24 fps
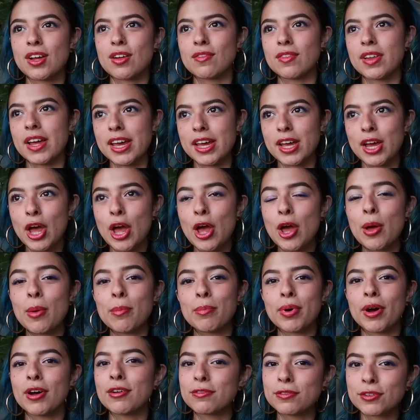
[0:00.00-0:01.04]
of like
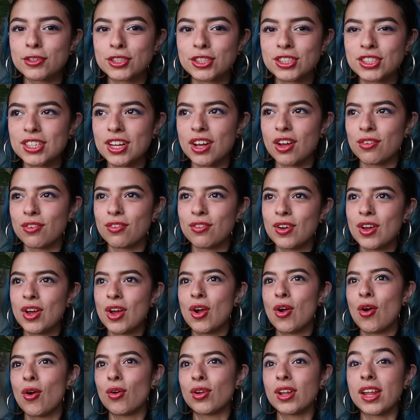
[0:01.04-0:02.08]
puffer stuff
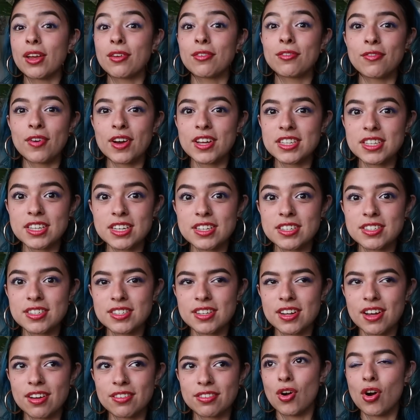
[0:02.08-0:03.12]
or like fuzzy
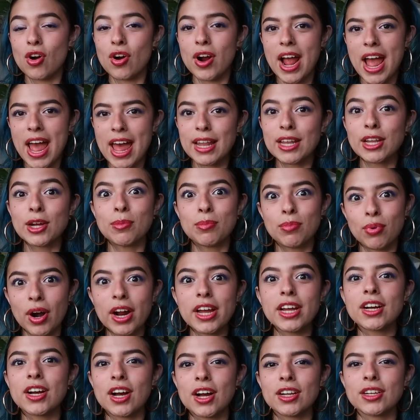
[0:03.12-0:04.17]
stuff or hella
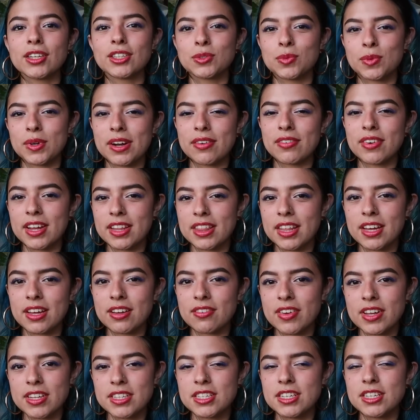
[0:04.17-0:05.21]
bright colors whenever I think
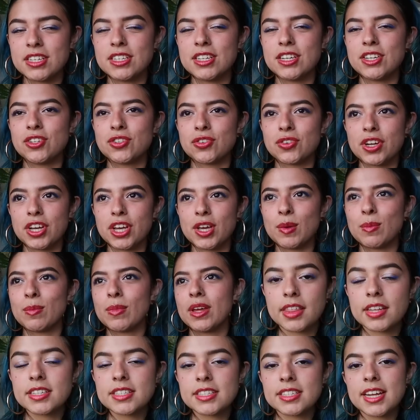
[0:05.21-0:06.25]
of NCT Dream.
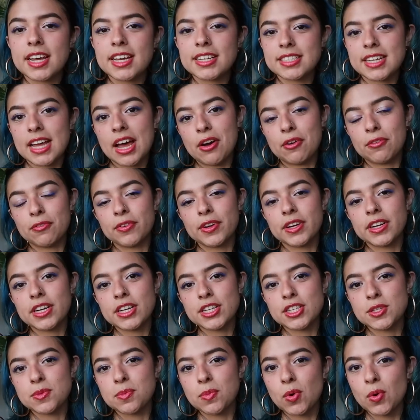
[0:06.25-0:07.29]
This next outfit
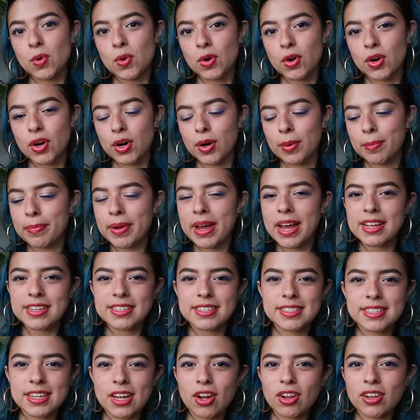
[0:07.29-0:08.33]
is more
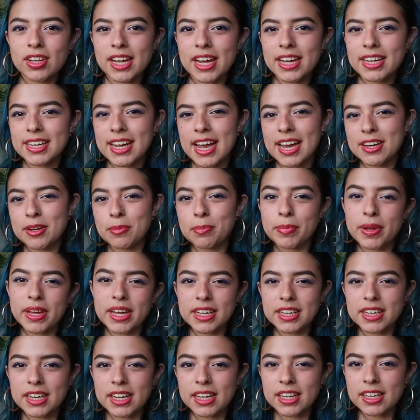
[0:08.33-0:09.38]
pastel-like, kind of
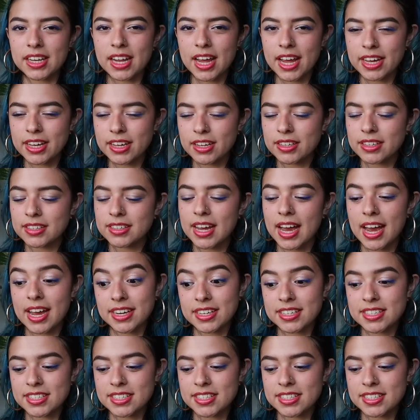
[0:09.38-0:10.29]
picnic-like I'd